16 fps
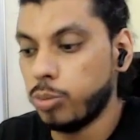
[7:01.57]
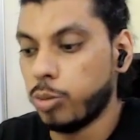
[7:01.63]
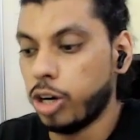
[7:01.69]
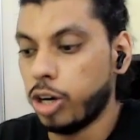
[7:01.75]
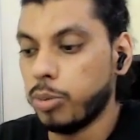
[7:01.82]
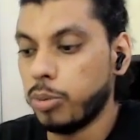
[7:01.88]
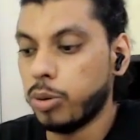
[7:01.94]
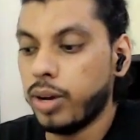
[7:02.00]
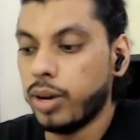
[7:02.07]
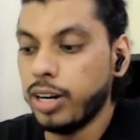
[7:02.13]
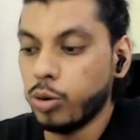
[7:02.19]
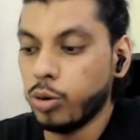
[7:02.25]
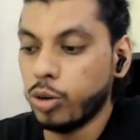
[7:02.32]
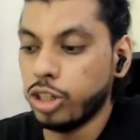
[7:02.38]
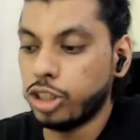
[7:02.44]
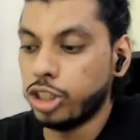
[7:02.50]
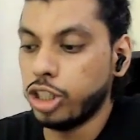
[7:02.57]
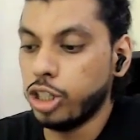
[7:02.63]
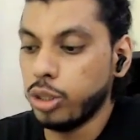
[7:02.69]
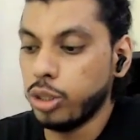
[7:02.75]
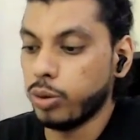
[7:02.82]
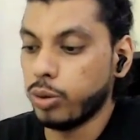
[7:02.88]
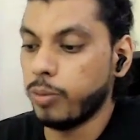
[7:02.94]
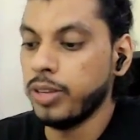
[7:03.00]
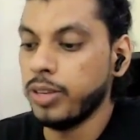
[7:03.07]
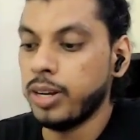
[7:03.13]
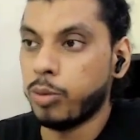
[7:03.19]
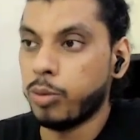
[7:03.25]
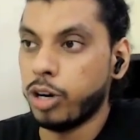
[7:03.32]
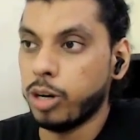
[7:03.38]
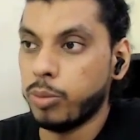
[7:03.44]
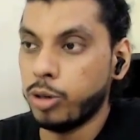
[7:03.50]
Point number 1, Google Sheet 0.
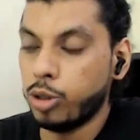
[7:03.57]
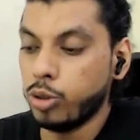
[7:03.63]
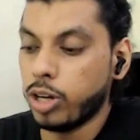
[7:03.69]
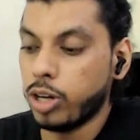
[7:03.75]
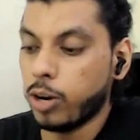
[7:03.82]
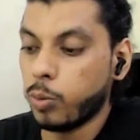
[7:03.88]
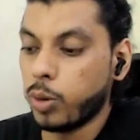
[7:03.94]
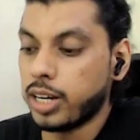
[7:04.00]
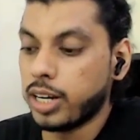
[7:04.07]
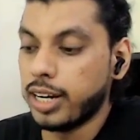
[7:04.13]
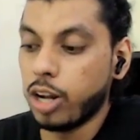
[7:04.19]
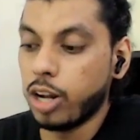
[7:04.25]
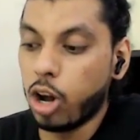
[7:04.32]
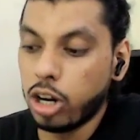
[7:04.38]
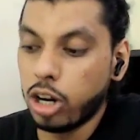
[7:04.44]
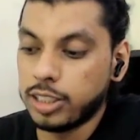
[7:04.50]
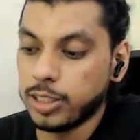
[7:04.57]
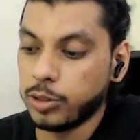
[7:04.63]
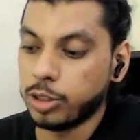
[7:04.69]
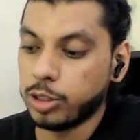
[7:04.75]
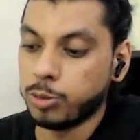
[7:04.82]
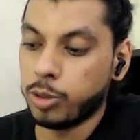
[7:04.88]
Point number 2, ConvertKit hot sequence.